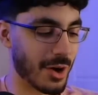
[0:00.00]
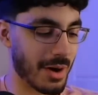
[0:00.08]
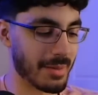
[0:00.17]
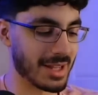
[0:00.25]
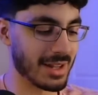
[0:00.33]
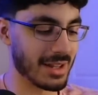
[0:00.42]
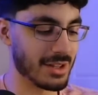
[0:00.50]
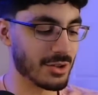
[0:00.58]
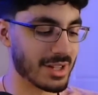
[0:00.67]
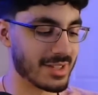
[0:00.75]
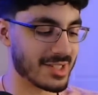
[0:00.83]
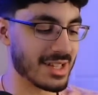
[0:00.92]
So I mean,
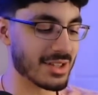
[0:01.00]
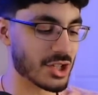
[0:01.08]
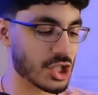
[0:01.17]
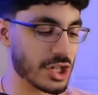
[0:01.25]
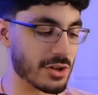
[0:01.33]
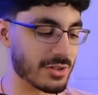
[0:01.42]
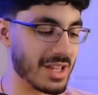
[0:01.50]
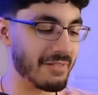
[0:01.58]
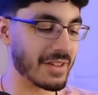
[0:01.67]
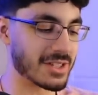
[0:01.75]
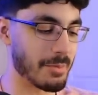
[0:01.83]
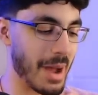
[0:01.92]
you can see the sheer
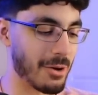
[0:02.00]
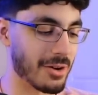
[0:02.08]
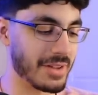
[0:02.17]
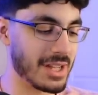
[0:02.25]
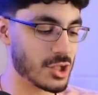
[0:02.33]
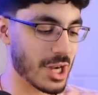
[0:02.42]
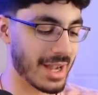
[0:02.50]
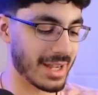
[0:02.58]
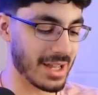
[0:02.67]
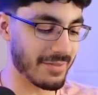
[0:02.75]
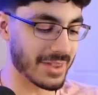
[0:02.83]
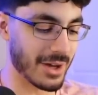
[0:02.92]
defensive power of
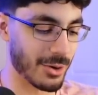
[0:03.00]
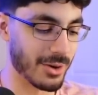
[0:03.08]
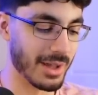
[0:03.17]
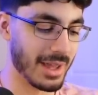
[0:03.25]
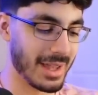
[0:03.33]
E-Giant, even though,